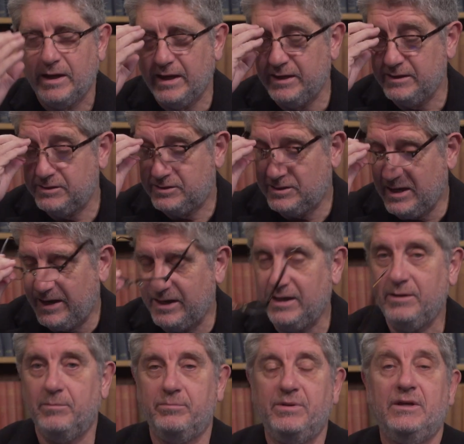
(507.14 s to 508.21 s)
And he said
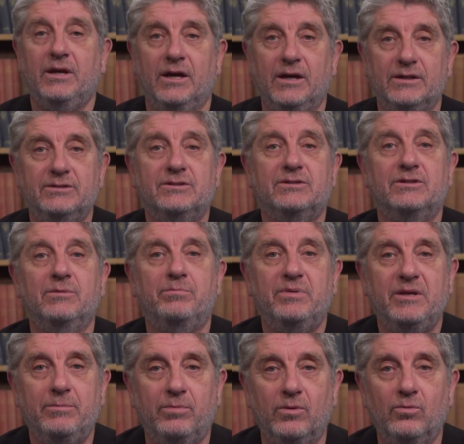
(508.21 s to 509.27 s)
it because the
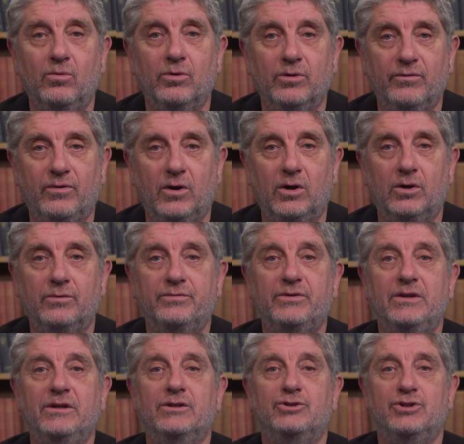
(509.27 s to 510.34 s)
people were involved
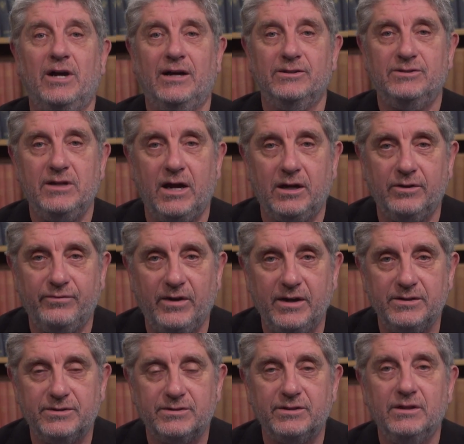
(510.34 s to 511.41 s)
in child
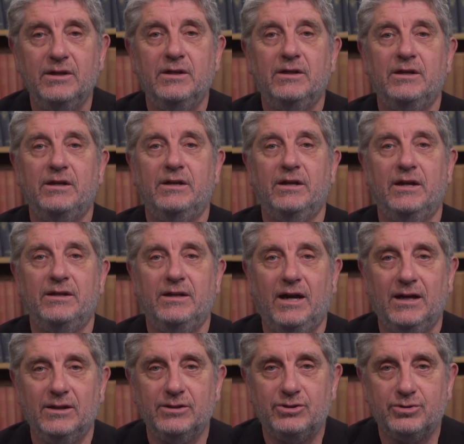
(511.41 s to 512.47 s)
sacrifice, in
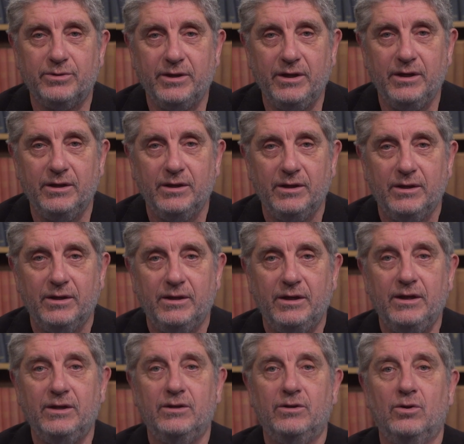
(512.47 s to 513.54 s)
idolatry,
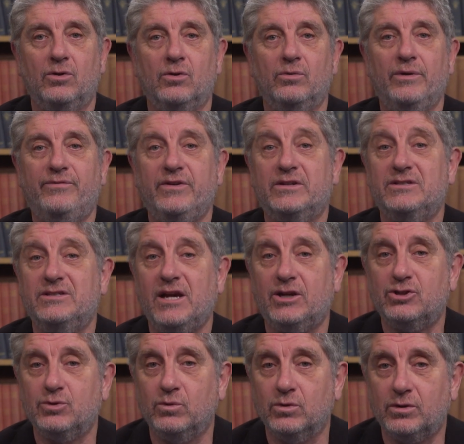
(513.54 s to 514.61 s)
in horrific
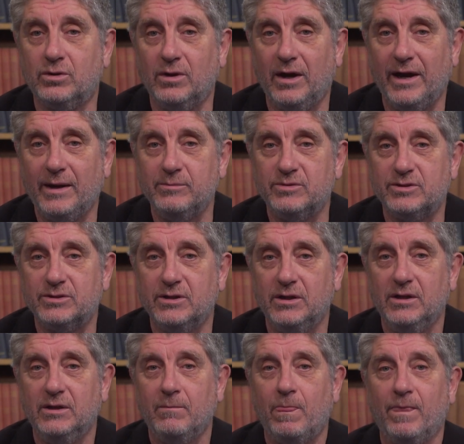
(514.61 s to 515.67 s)
sexual crimes.
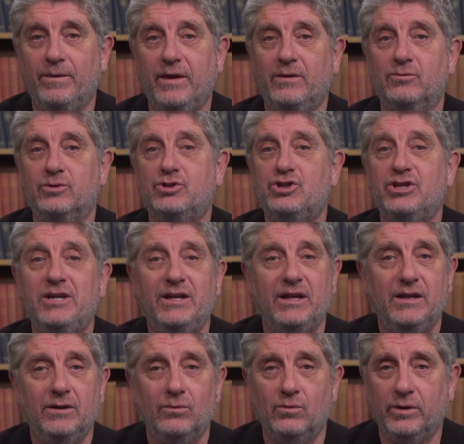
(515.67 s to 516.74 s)
They were
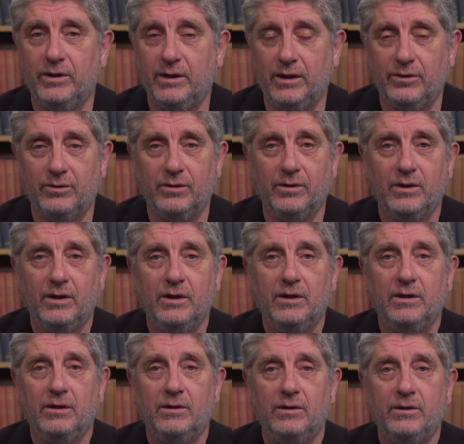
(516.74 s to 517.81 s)
cheating one another.
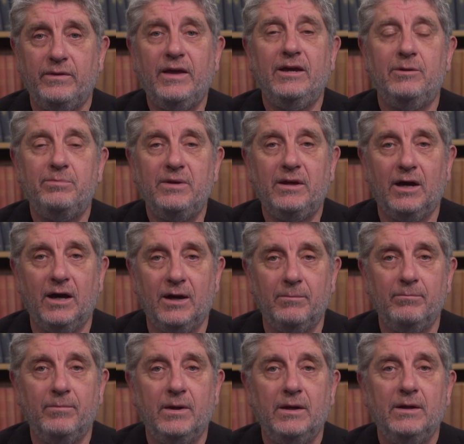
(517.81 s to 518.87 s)
They had
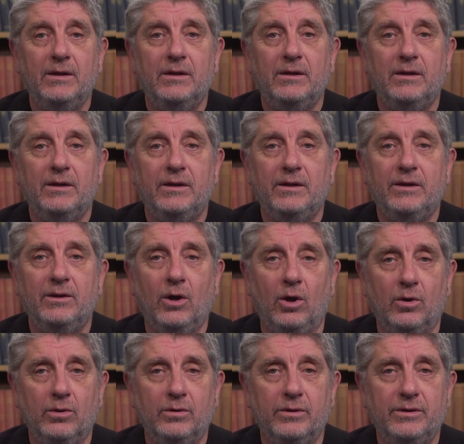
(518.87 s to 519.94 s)
become, in
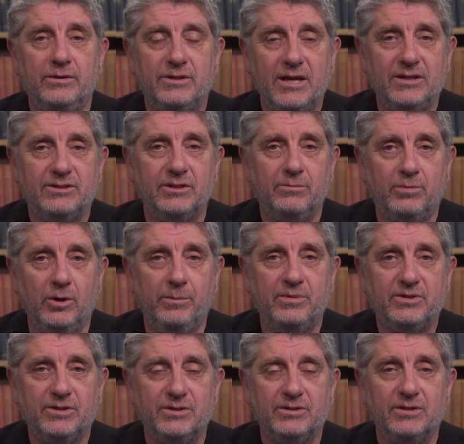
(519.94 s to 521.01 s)
all intents and
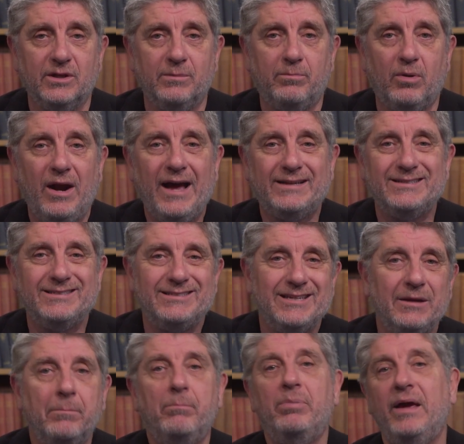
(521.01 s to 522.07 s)
purposes, a
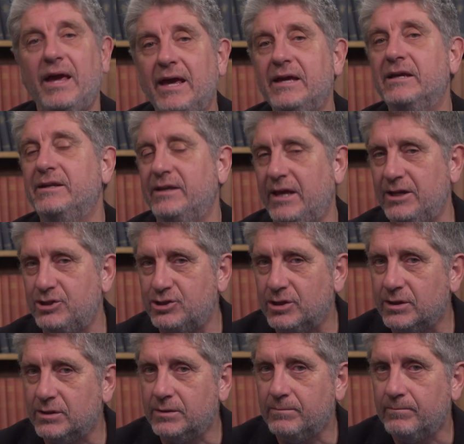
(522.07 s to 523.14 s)
practicing pagan nation.